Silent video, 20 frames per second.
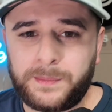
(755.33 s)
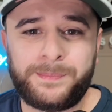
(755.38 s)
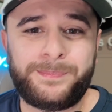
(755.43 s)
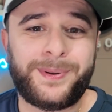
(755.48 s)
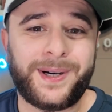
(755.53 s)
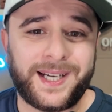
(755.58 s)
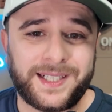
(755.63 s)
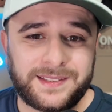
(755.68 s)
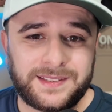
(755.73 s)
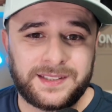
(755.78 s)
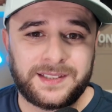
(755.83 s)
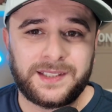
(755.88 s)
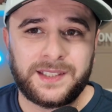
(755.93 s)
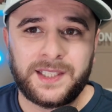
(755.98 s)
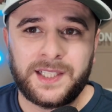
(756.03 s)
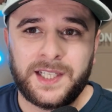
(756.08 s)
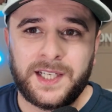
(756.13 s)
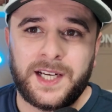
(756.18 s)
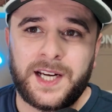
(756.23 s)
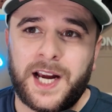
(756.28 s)
But
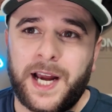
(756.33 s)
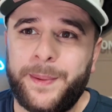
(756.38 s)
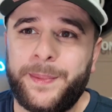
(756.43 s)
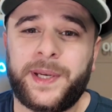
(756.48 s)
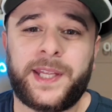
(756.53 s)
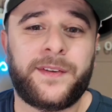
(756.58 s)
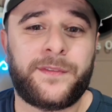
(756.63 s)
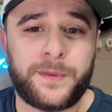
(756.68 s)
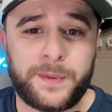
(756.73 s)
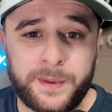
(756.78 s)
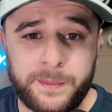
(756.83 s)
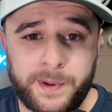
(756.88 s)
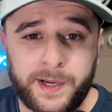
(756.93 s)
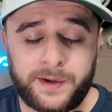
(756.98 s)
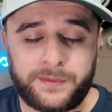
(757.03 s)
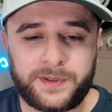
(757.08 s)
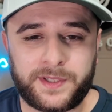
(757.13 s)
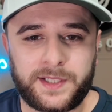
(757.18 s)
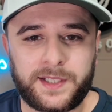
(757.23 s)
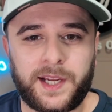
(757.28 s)
I'm going to give them the
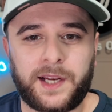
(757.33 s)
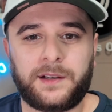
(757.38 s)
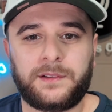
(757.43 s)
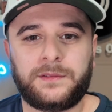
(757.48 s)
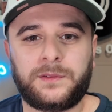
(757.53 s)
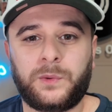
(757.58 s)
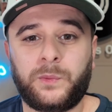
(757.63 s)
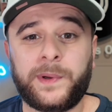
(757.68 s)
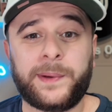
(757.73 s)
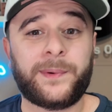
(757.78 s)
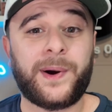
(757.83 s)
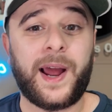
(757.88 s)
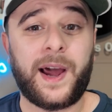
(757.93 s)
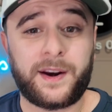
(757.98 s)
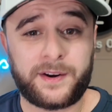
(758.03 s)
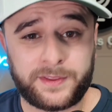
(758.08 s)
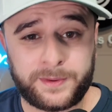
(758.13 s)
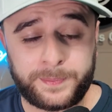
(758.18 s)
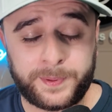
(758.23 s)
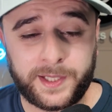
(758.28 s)
benefit of the doubt. We were
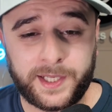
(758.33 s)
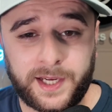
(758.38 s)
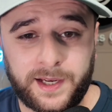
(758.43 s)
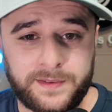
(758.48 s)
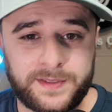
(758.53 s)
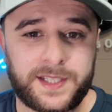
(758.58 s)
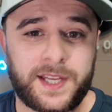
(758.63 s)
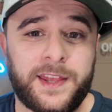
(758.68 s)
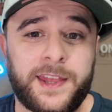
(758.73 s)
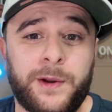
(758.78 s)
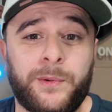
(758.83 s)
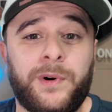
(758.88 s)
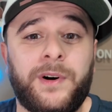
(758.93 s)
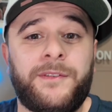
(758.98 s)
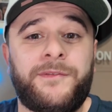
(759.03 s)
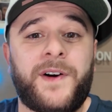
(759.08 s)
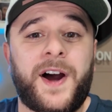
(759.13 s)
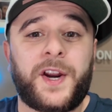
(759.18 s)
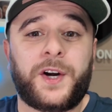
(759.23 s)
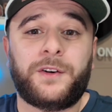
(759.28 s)
out of the playoffs. They were
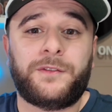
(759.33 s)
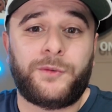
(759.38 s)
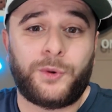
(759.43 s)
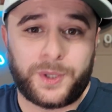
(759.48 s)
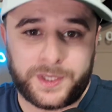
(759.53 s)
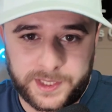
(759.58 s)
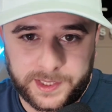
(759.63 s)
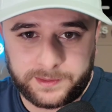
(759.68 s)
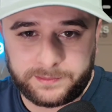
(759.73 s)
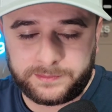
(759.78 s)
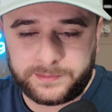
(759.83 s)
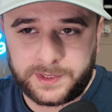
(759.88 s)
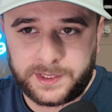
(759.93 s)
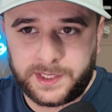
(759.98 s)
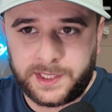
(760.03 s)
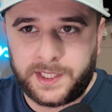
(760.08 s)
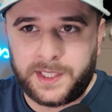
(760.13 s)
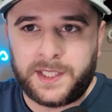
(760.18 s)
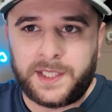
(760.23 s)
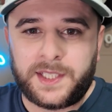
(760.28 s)
a Final Four team.
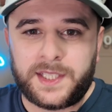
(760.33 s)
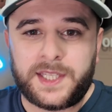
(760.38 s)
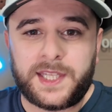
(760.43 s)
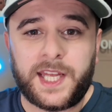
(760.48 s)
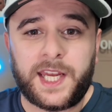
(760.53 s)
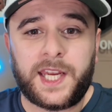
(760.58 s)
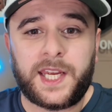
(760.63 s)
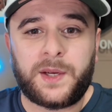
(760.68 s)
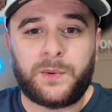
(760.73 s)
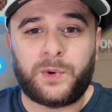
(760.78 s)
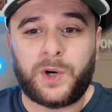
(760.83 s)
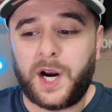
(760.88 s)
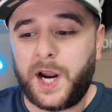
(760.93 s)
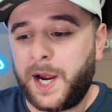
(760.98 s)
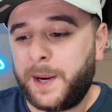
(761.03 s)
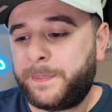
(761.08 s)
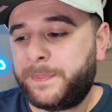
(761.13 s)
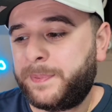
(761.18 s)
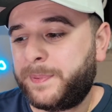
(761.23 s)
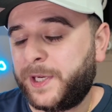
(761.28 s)
They were
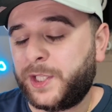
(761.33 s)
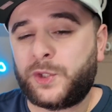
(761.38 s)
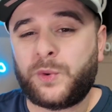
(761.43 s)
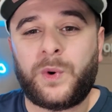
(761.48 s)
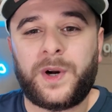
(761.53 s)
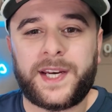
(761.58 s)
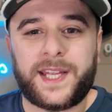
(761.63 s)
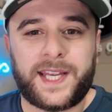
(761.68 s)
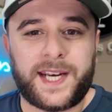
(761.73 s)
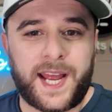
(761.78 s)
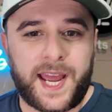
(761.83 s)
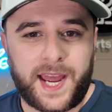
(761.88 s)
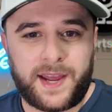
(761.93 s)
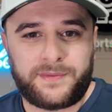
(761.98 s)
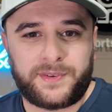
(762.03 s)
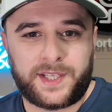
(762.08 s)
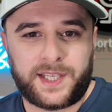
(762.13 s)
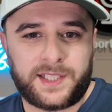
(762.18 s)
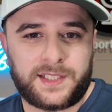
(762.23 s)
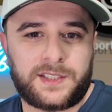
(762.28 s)
up by 20 at
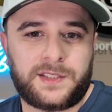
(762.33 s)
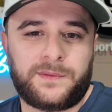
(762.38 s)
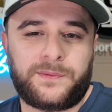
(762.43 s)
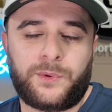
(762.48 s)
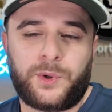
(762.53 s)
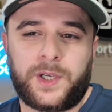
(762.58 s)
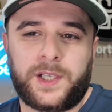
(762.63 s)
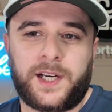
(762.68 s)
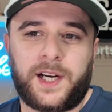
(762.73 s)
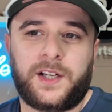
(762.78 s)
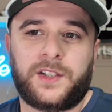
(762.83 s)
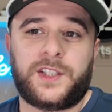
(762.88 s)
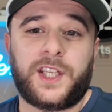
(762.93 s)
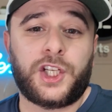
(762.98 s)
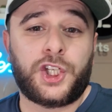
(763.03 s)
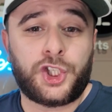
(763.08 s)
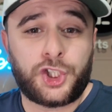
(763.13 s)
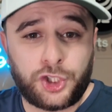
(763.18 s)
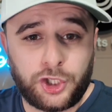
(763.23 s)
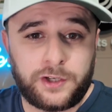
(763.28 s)
half against the 49ers.
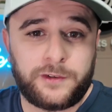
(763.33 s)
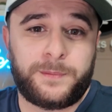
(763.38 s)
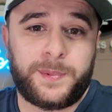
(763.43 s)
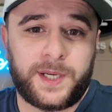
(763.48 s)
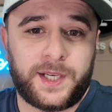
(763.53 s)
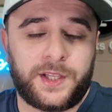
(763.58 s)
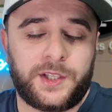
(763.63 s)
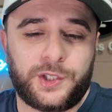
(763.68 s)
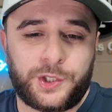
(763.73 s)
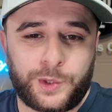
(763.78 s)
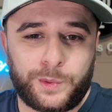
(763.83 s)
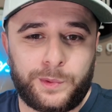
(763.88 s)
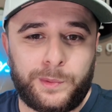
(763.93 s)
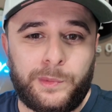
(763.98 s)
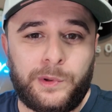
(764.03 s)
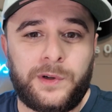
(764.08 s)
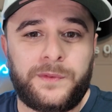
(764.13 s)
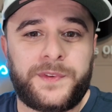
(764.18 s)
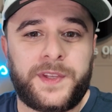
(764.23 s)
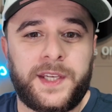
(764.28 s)
They should have been in the Super
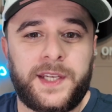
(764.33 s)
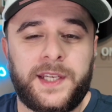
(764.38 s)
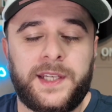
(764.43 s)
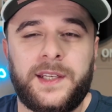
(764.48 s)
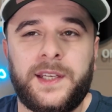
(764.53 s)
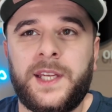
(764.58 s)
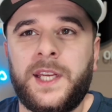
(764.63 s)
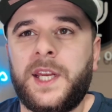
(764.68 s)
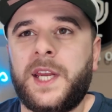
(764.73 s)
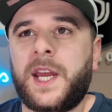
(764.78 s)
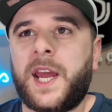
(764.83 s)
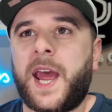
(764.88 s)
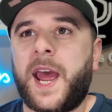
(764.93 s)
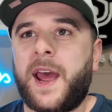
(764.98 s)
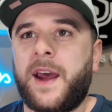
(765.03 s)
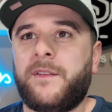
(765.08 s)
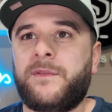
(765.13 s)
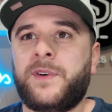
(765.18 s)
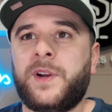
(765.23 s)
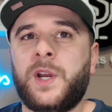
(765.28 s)
Bowl if they didn't
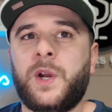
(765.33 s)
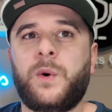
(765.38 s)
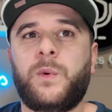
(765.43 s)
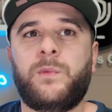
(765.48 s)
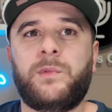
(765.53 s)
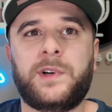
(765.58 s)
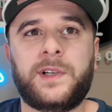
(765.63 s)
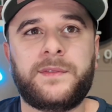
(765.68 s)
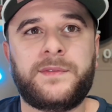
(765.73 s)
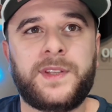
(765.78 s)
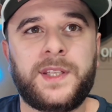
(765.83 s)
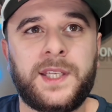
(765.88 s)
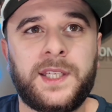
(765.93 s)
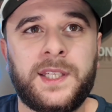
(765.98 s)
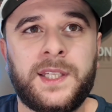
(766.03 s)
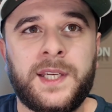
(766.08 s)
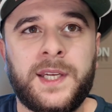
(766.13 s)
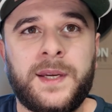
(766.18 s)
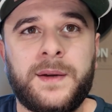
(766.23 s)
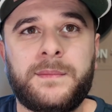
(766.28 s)
have one of
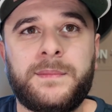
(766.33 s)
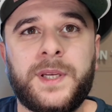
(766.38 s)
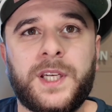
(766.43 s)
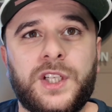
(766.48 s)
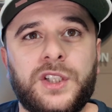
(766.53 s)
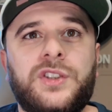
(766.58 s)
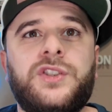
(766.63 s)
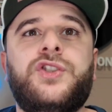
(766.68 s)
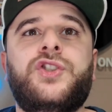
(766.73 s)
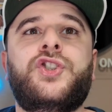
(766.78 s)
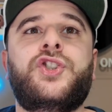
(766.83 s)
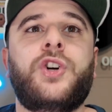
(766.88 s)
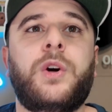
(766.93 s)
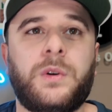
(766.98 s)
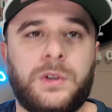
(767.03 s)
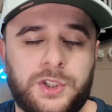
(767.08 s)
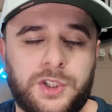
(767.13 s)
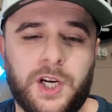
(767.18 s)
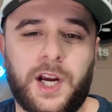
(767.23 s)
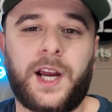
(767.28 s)
the biggest
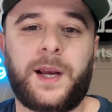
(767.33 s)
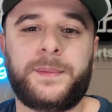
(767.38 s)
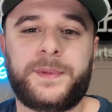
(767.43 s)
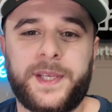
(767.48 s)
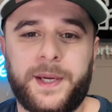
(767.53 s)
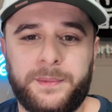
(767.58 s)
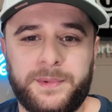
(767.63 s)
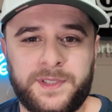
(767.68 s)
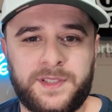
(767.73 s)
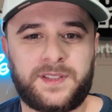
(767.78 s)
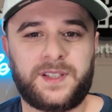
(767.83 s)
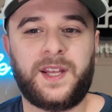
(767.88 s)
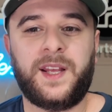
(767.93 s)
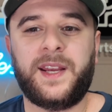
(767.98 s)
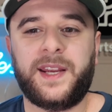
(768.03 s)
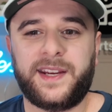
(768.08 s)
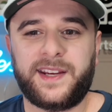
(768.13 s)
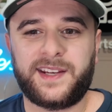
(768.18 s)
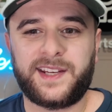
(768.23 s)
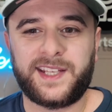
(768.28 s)
choke jobs, I would
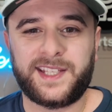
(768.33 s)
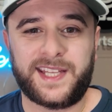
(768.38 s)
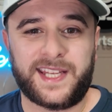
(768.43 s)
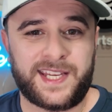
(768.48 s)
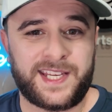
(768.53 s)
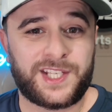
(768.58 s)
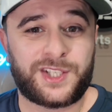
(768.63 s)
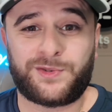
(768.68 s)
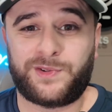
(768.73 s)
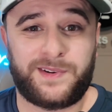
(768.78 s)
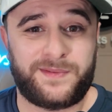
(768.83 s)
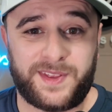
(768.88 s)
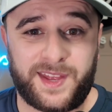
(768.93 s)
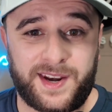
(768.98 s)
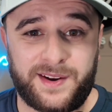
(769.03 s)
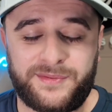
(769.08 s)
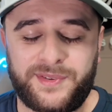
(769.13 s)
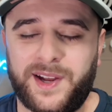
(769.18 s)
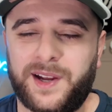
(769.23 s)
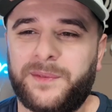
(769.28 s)
say, in the history of the
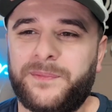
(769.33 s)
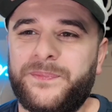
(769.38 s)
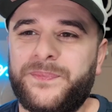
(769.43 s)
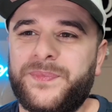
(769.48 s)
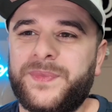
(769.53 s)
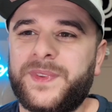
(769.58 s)
NFL.